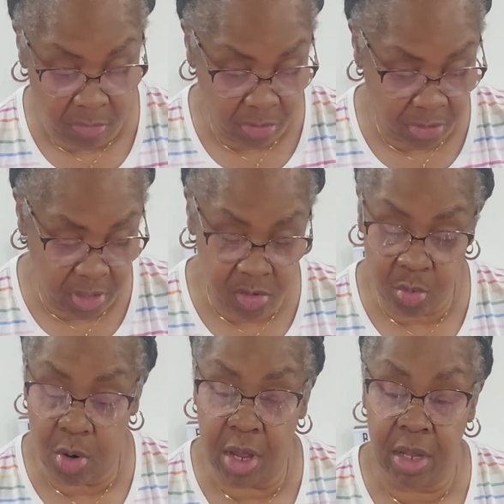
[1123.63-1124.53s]
this
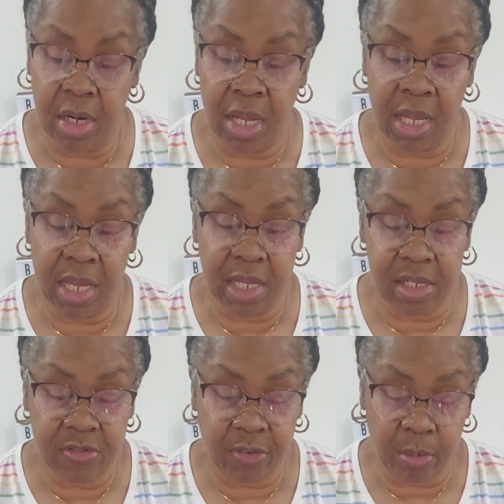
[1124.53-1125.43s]
one
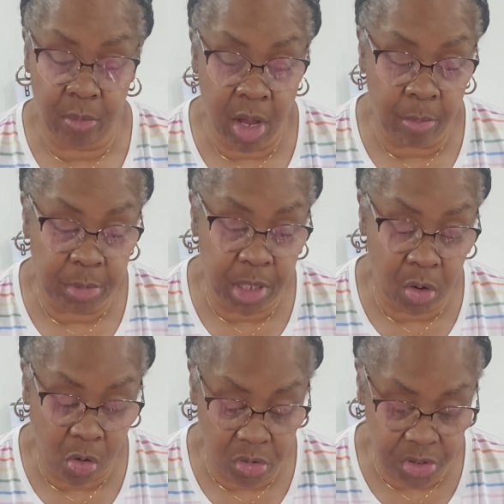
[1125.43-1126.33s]
is from a company
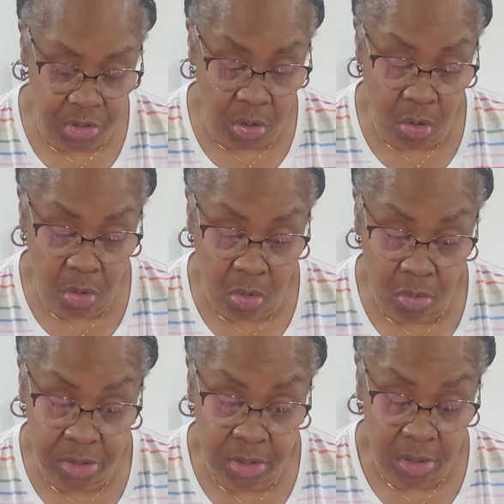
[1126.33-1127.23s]
called
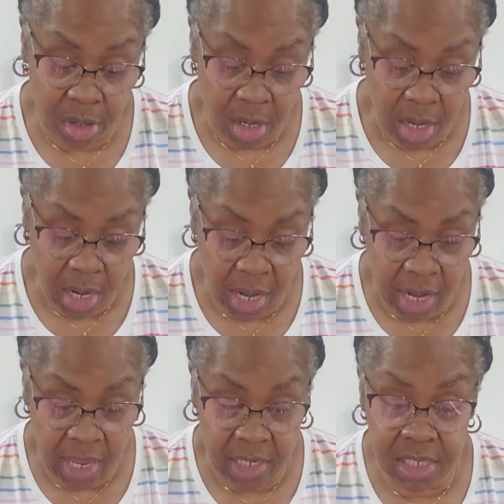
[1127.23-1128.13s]
Stalls,
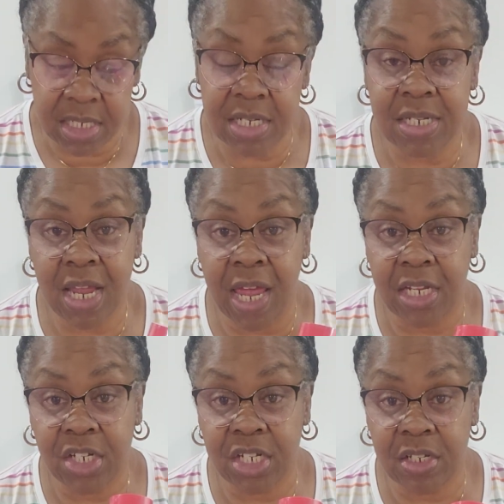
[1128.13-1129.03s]
and this is
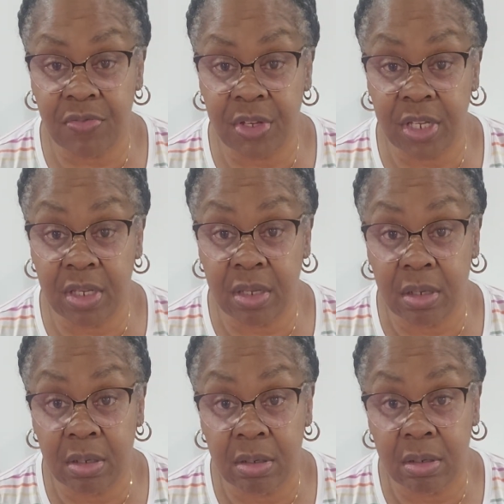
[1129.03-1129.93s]
HTV
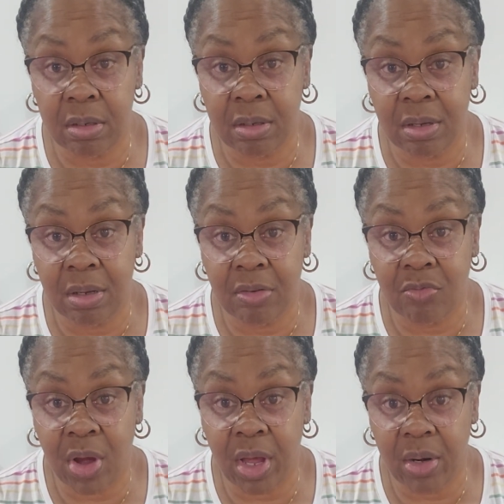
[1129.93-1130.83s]

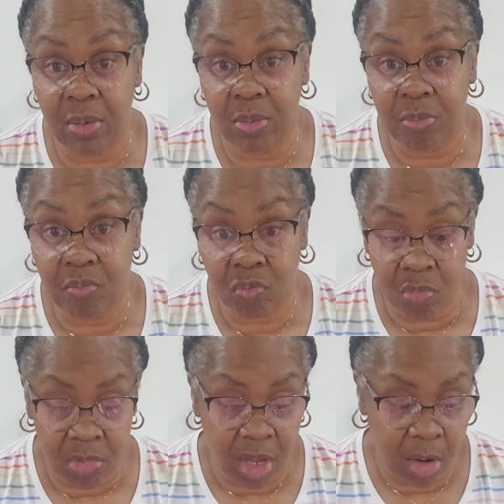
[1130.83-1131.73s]
vinyl.
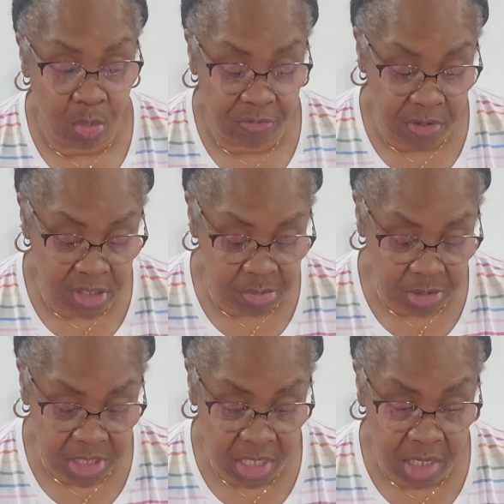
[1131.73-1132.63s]
And with this
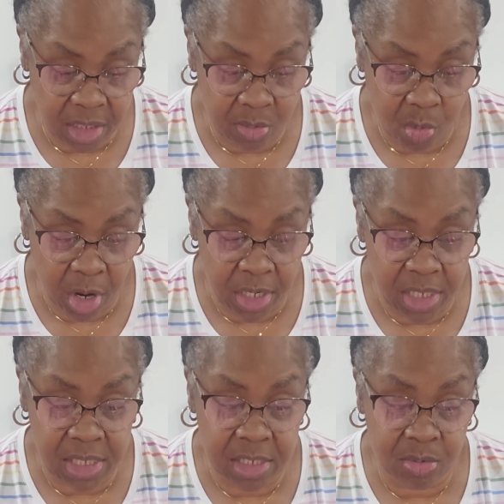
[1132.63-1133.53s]
particular one,
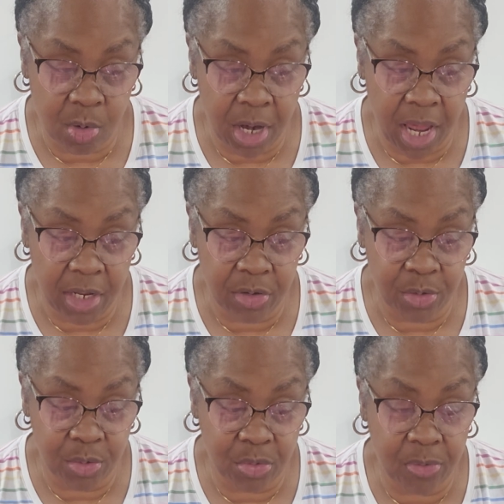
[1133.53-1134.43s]
this is what I
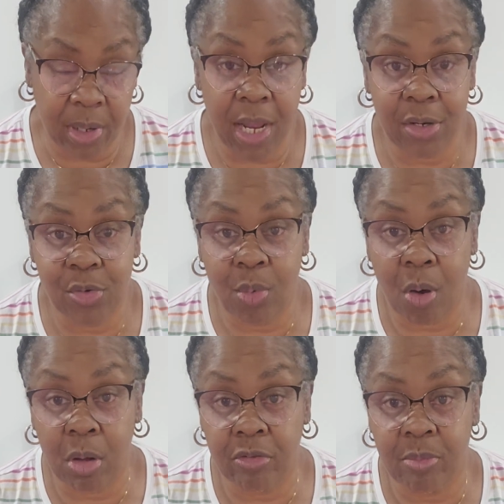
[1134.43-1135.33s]
use when I do
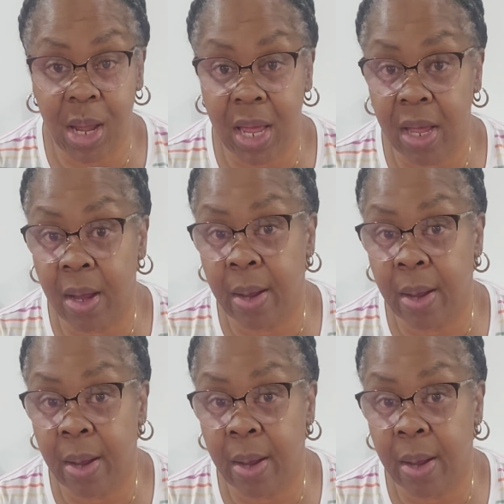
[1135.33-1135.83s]
all of my